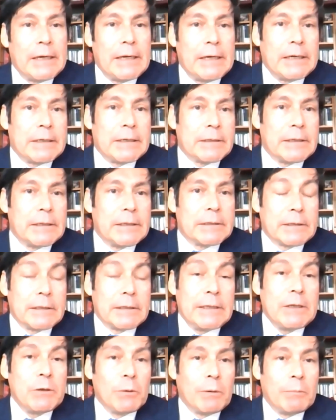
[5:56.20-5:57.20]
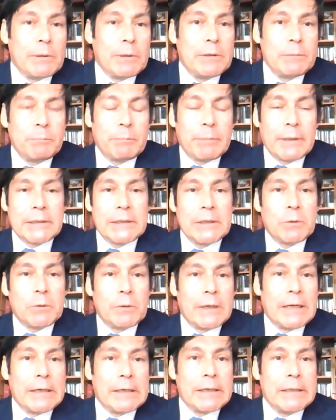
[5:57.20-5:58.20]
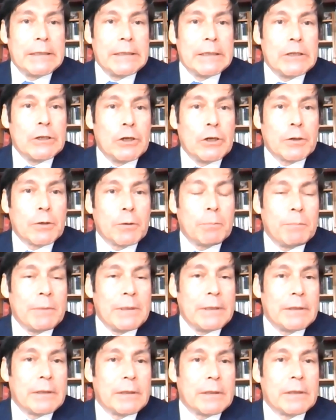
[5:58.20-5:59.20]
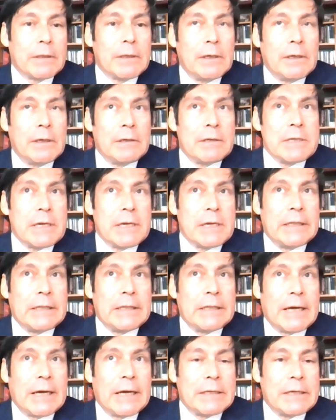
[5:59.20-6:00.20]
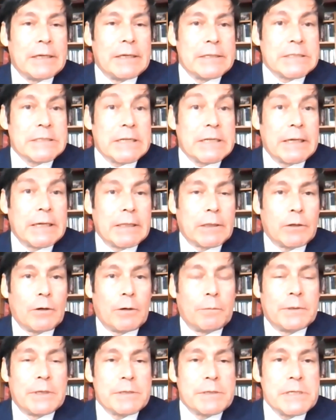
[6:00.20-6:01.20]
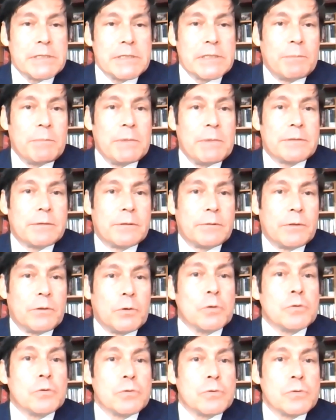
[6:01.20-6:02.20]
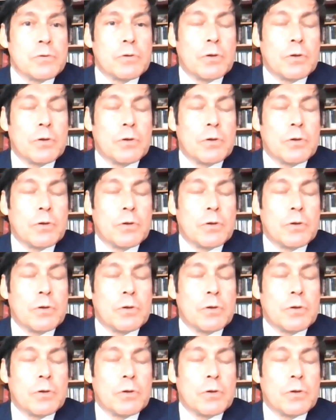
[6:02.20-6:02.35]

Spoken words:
renewable, particularly in the north, means that the strength of the system is reduced.